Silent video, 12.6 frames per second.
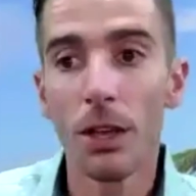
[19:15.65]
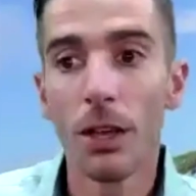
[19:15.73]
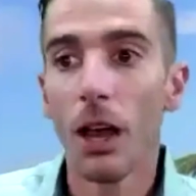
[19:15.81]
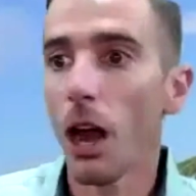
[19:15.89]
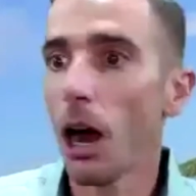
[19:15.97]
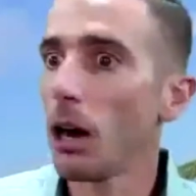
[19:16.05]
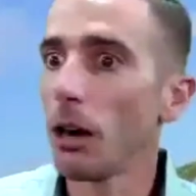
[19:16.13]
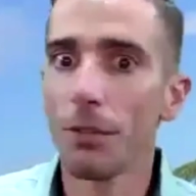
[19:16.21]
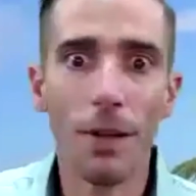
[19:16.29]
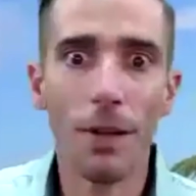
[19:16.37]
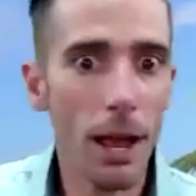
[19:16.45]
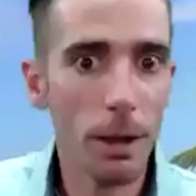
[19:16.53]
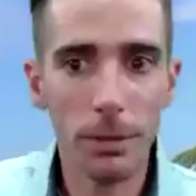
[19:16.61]
our
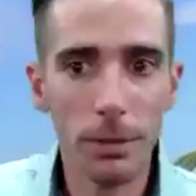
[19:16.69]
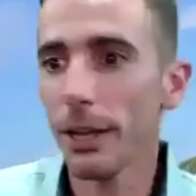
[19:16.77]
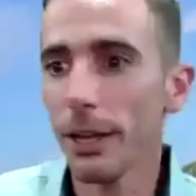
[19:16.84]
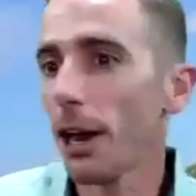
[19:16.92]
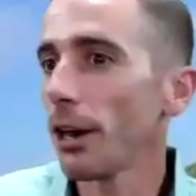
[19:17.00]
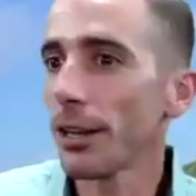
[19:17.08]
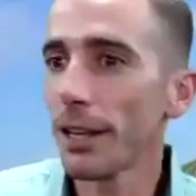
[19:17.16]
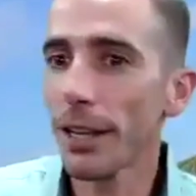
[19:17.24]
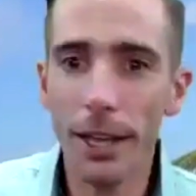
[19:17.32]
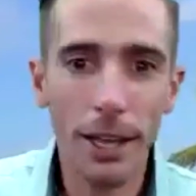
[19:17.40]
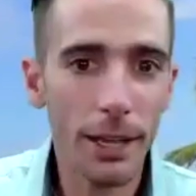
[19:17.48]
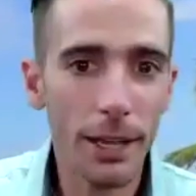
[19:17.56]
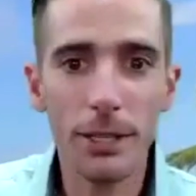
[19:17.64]
family, our
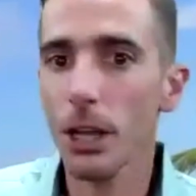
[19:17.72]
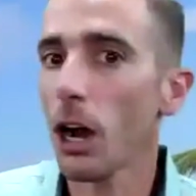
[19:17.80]
kids,